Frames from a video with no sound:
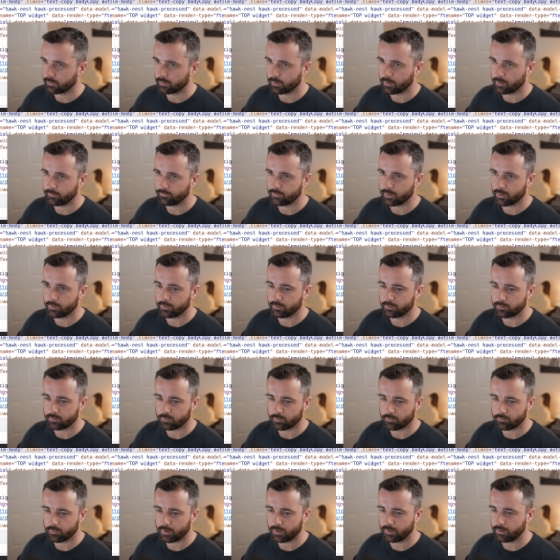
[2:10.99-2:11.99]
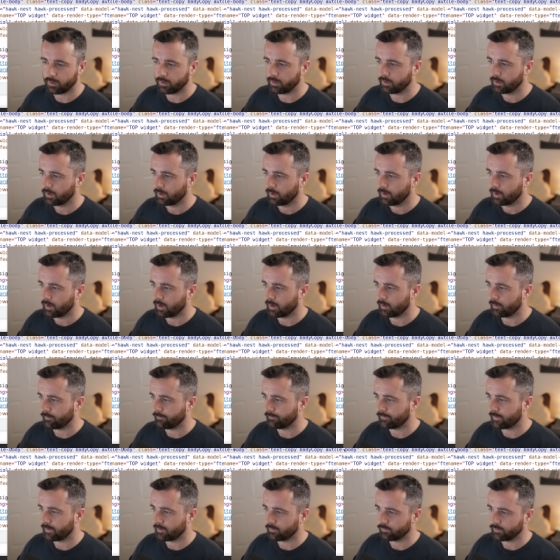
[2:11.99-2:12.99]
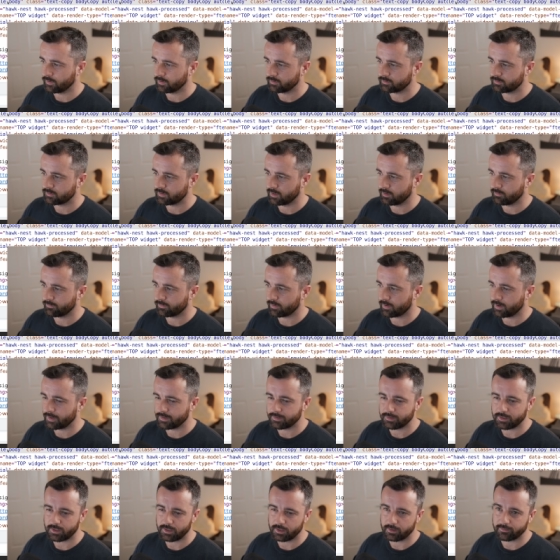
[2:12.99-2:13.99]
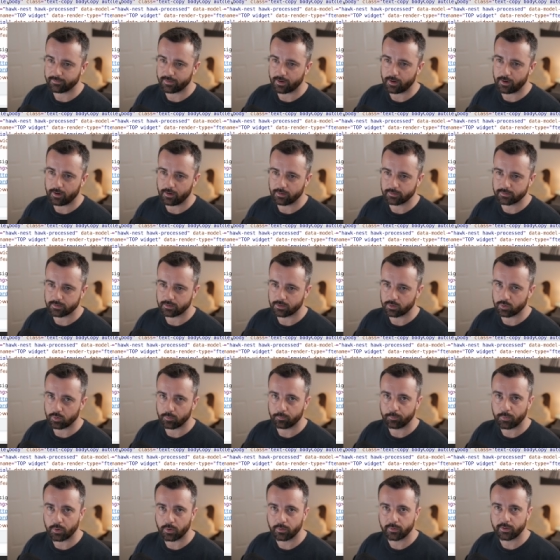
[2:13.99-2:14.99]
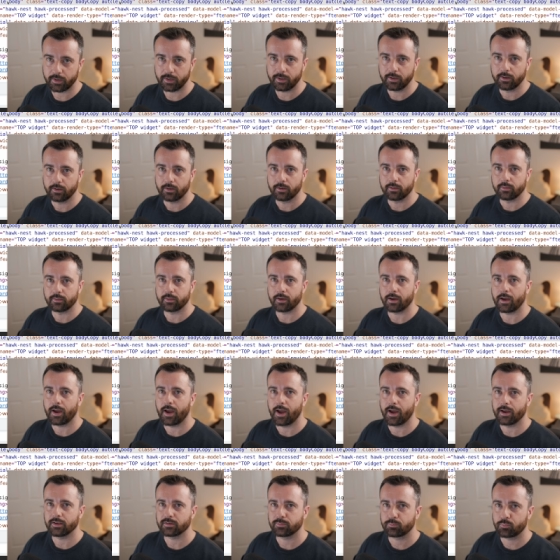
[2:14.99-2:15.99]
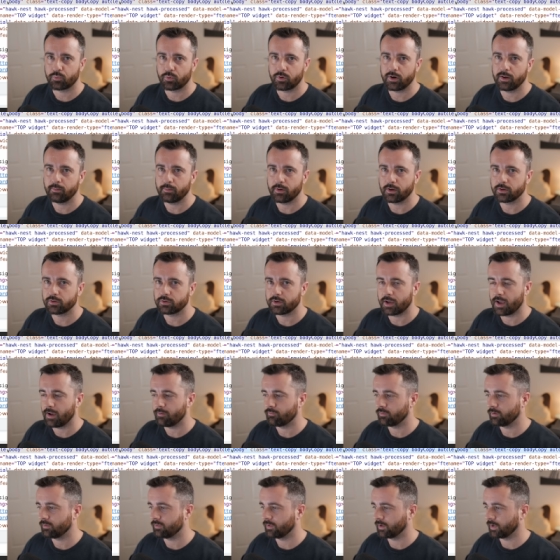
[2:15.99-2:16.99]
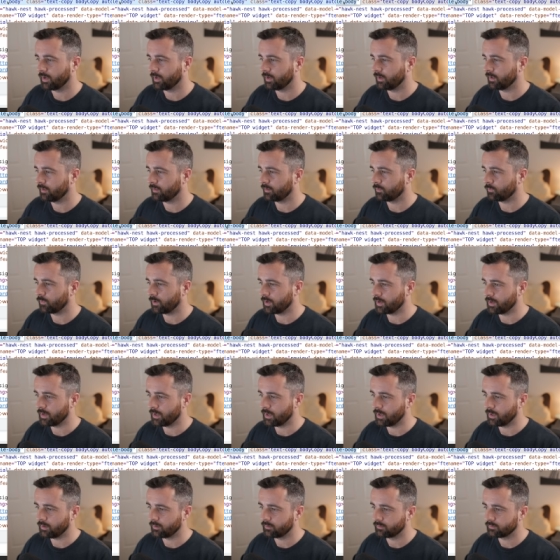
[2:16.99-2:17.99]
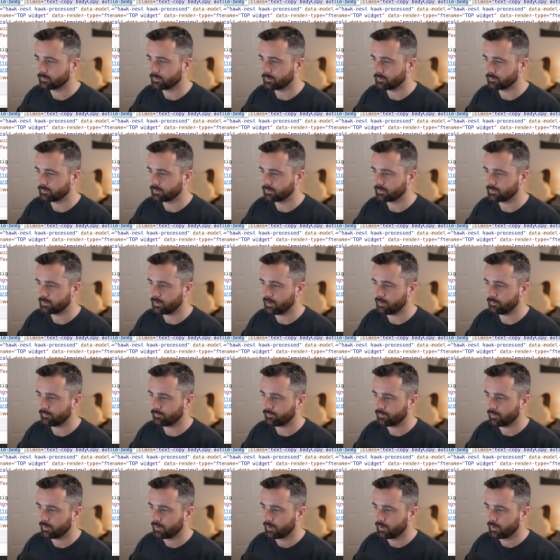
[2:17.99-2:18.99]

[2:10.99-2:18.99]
Now, I've done this already, and I found this div I D of article body that has pretty much everything in it that we need. So it's a div.